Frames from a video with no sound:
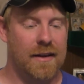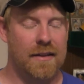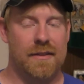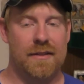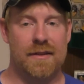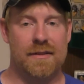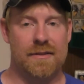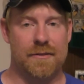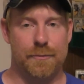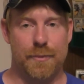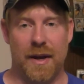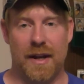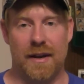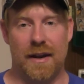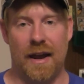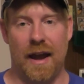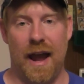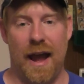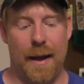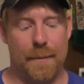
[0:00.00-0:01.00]
these have been
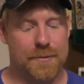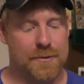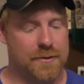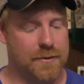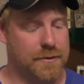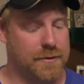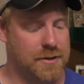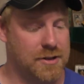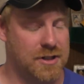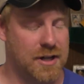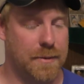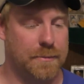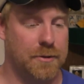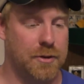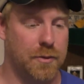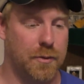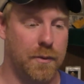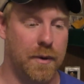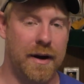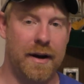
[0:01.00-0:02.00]
an absolute gem
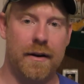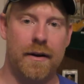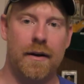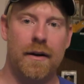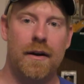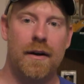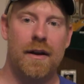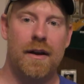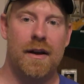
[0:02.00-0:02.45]
to wear.